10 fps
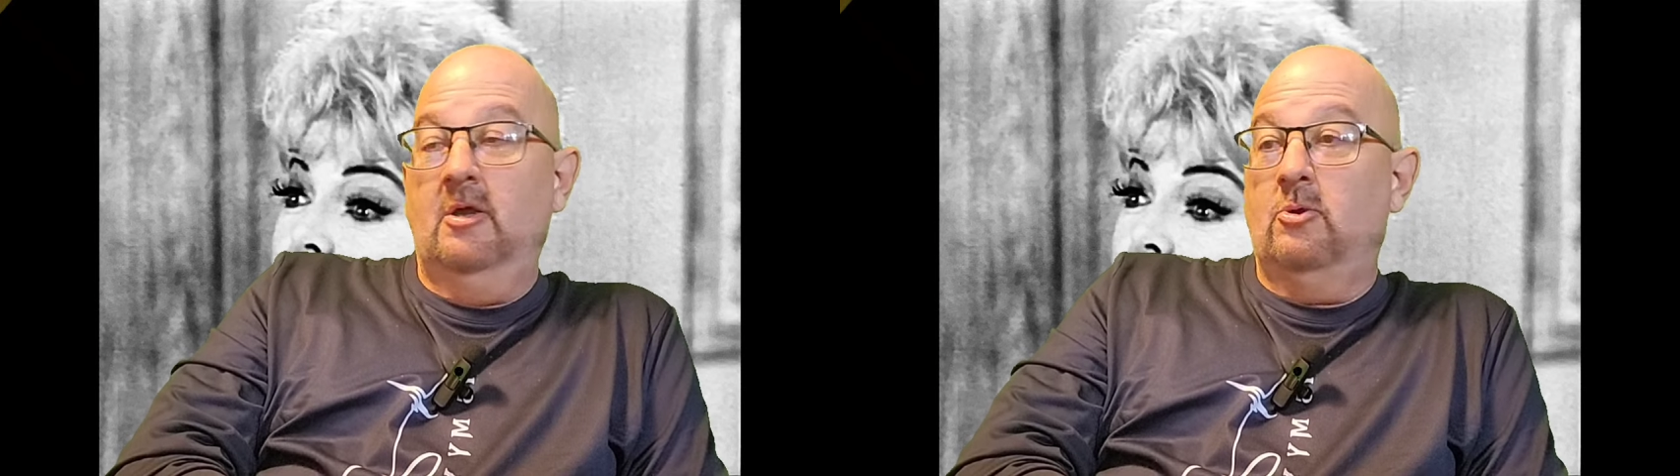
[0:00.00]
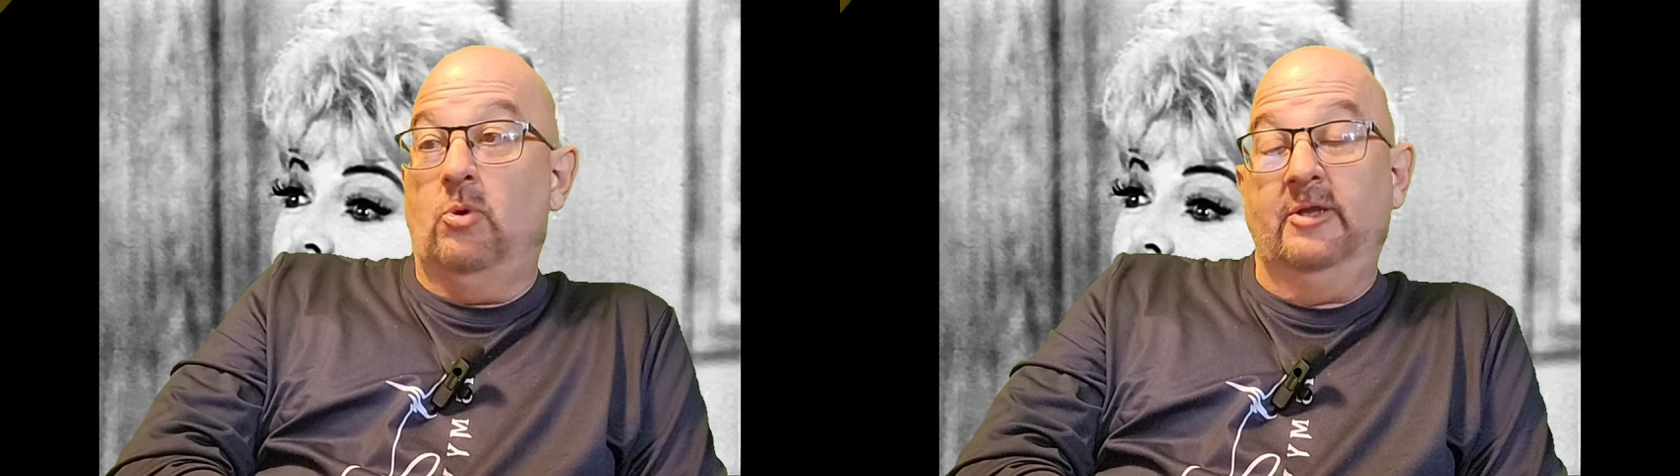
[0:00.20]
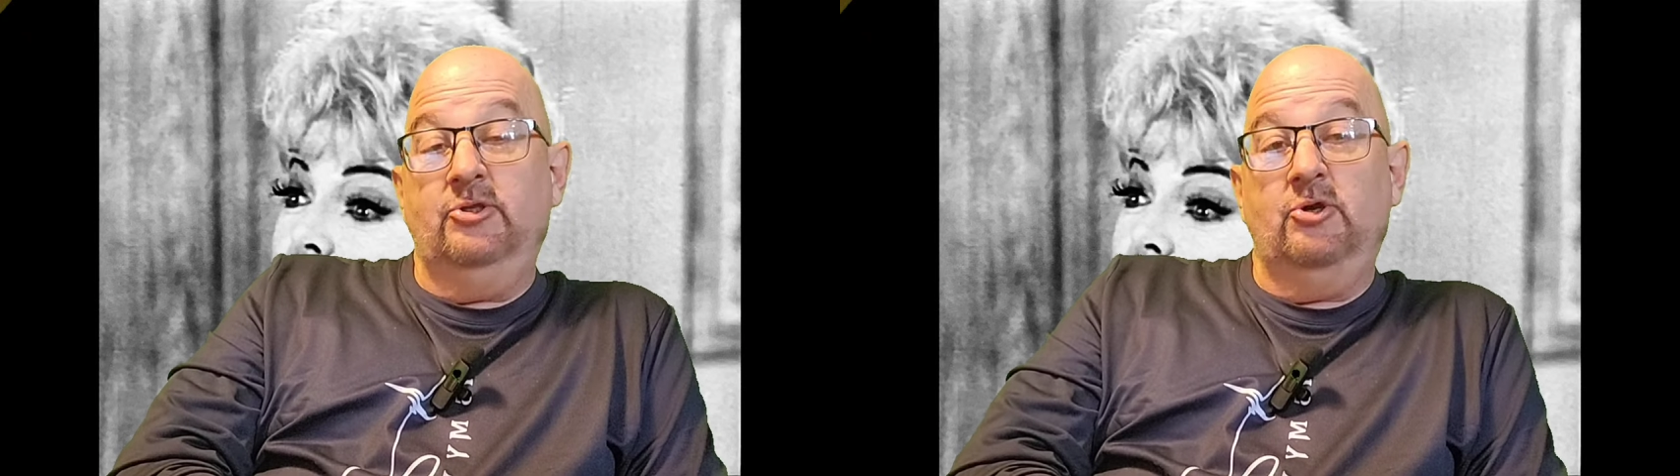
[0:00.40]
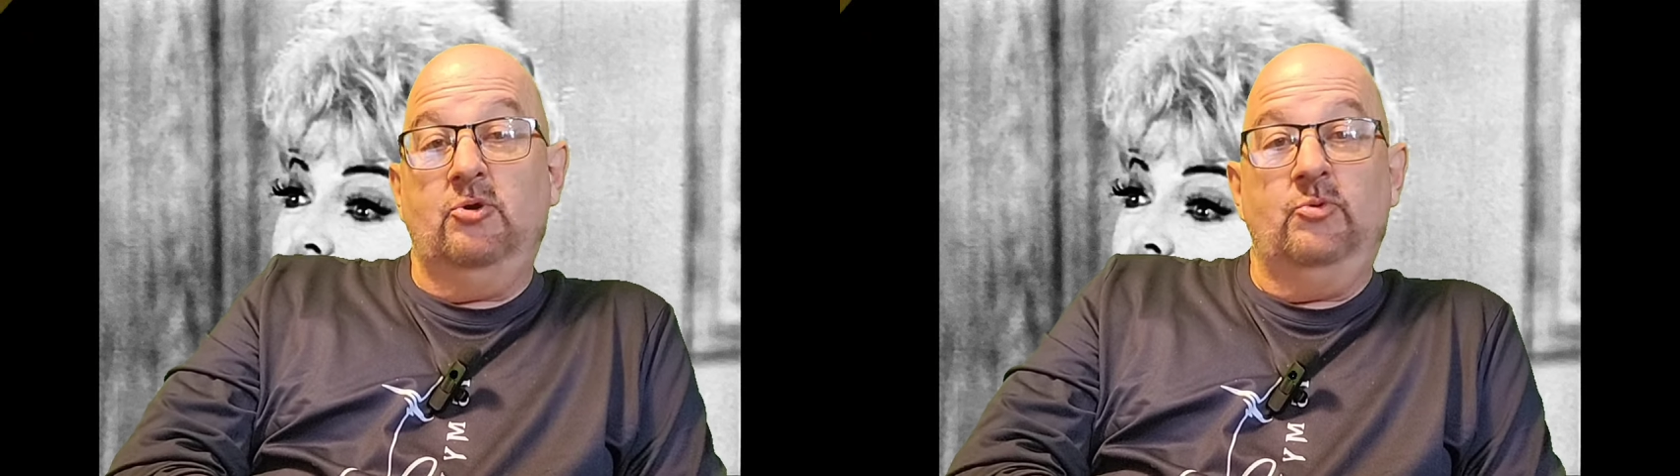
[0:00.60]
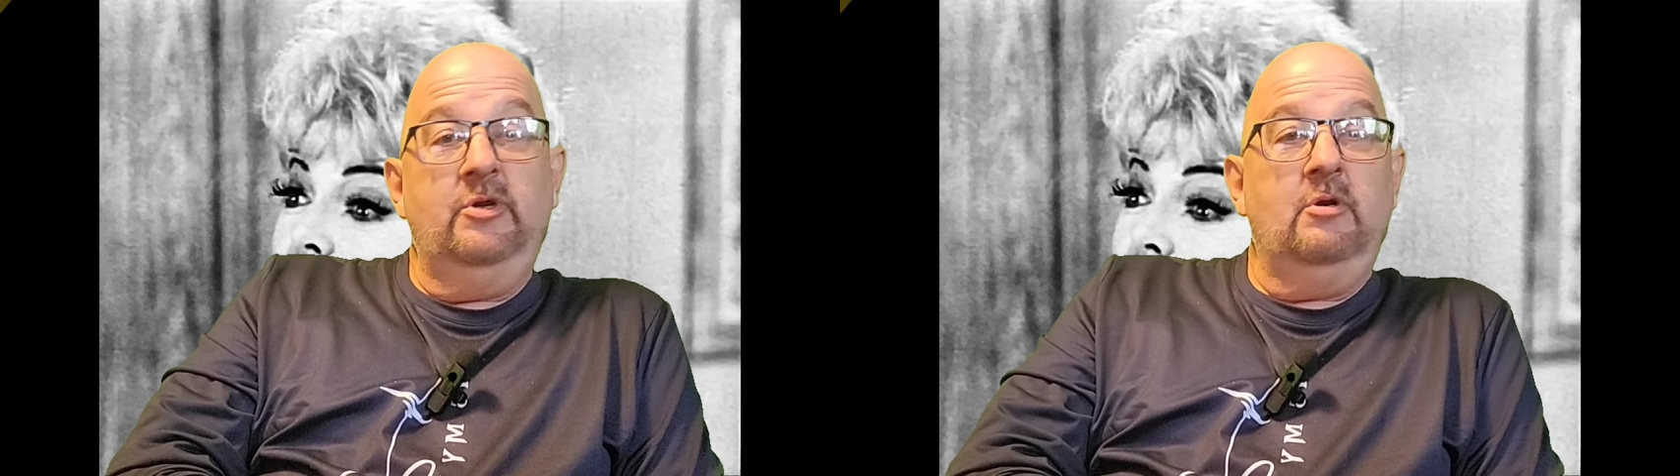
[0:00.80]
Uh, quite the
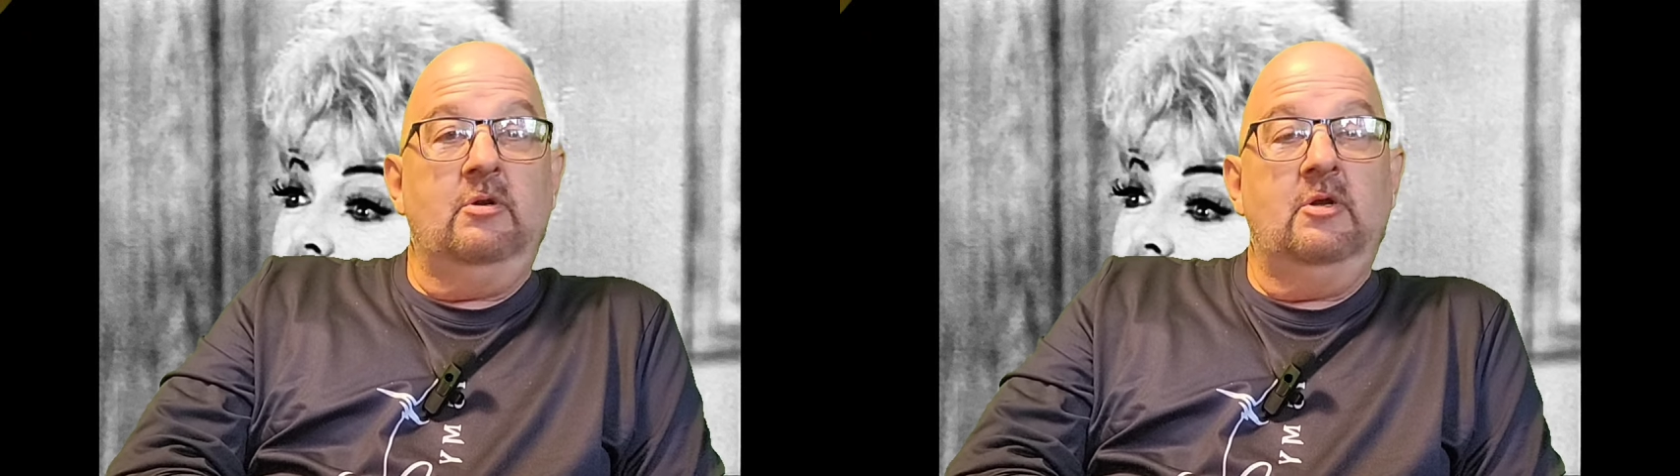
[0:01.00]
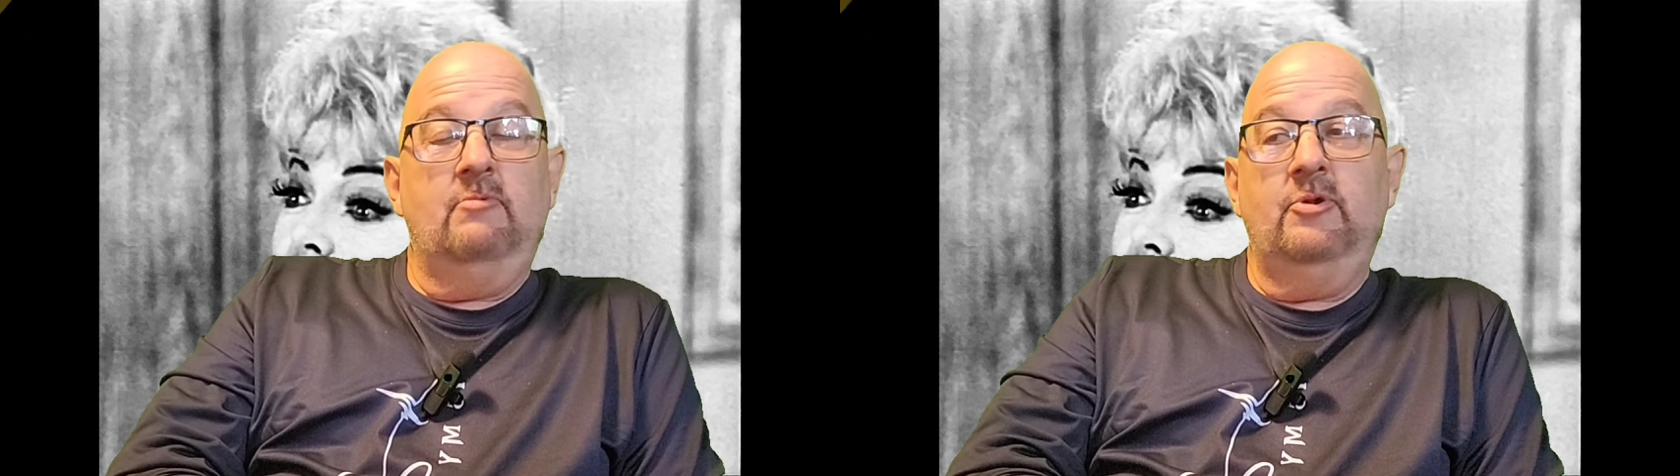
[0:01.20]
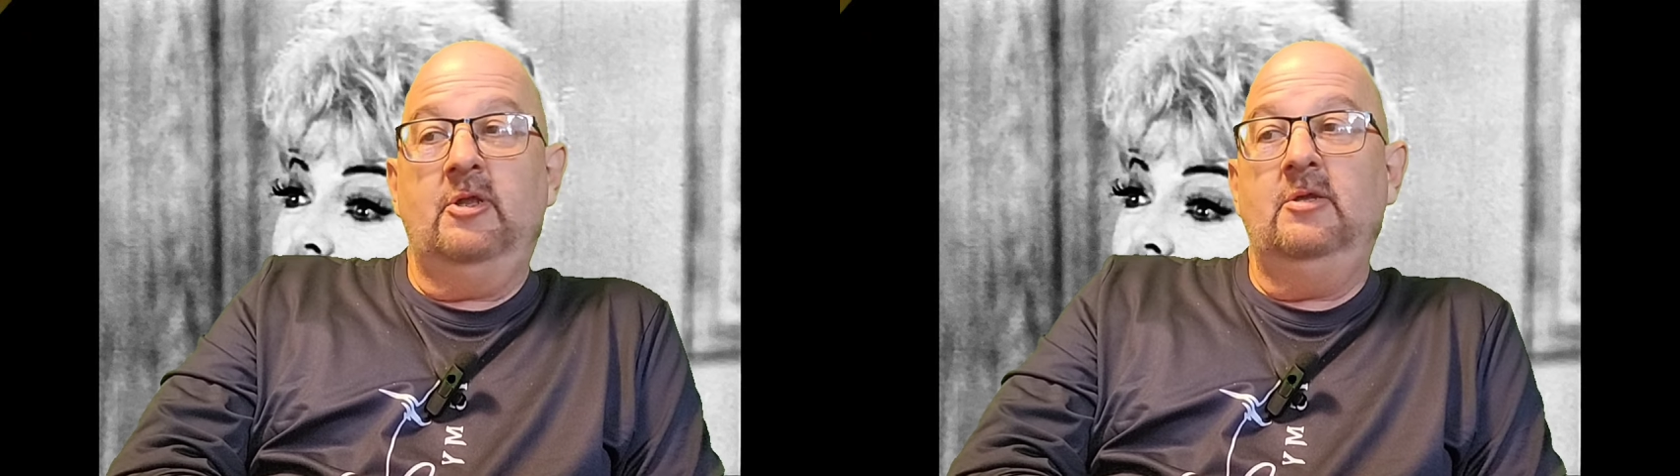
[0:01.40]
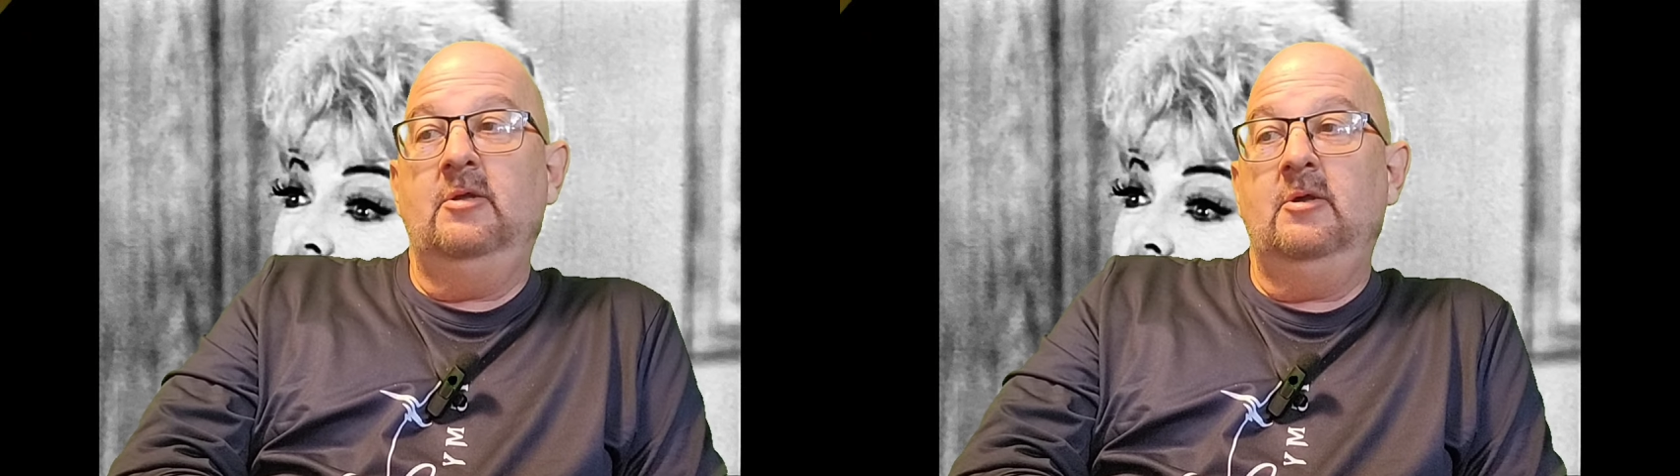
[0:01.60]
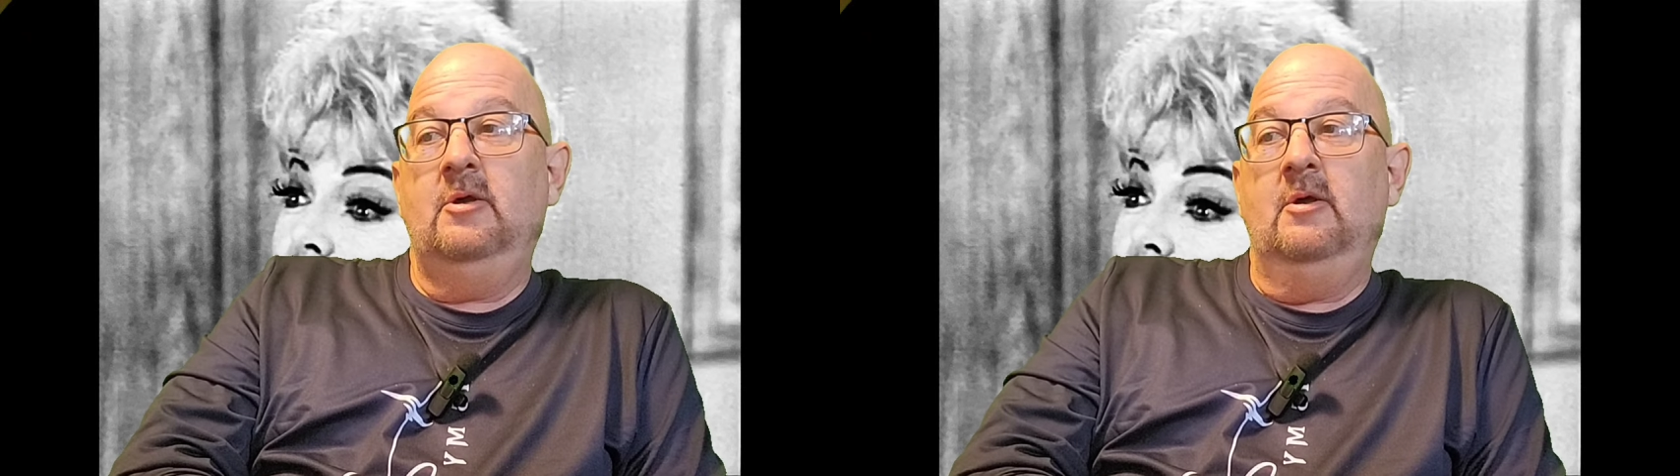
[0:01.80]
career, uh,
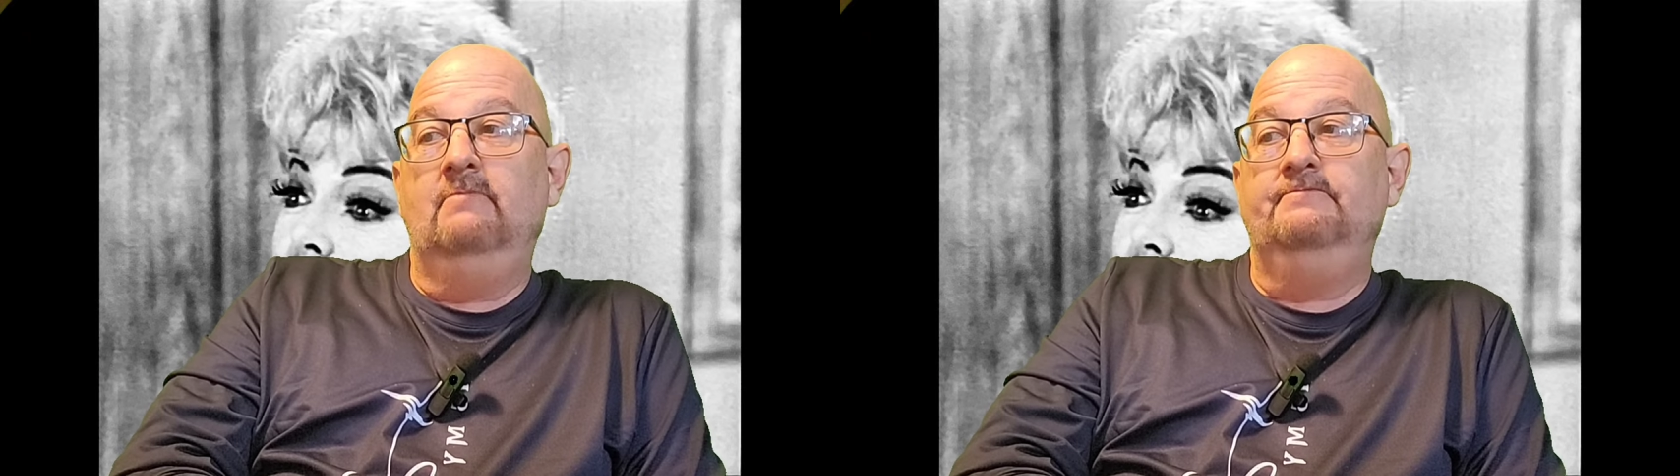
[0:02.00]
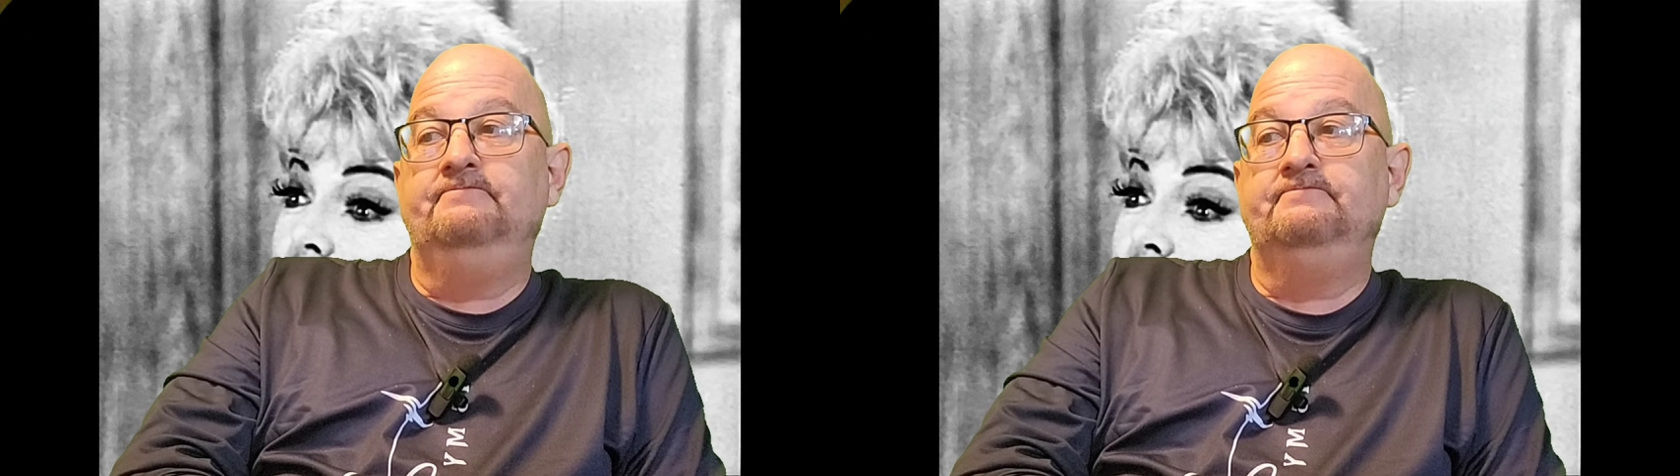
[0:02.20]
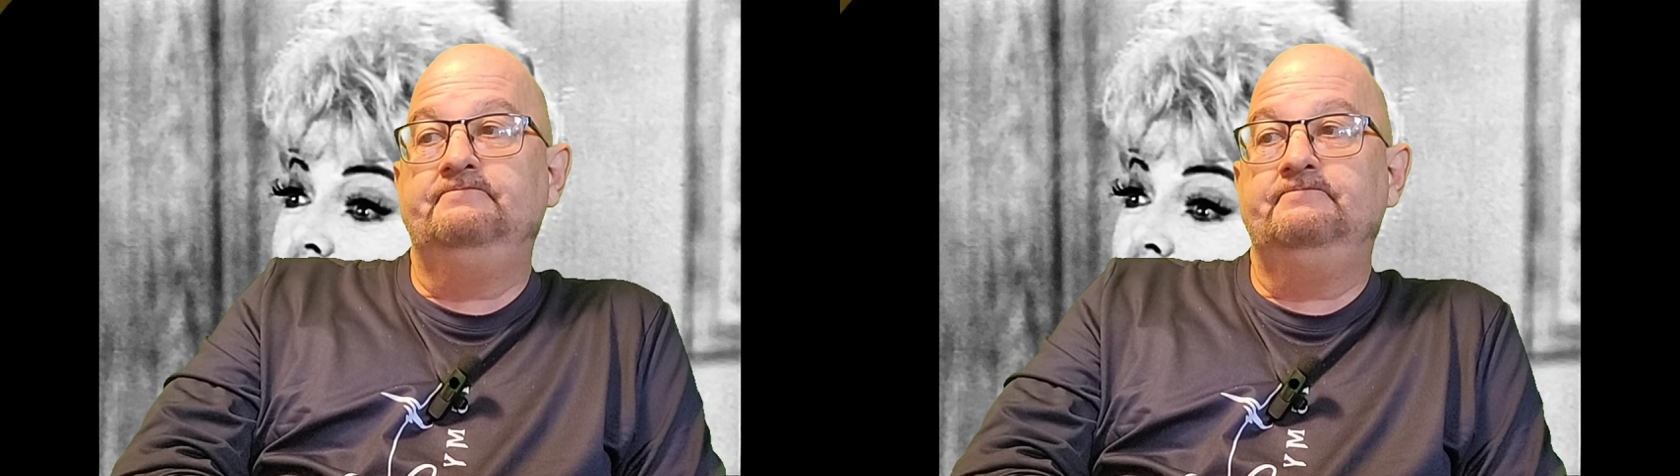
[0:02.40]
really. Um,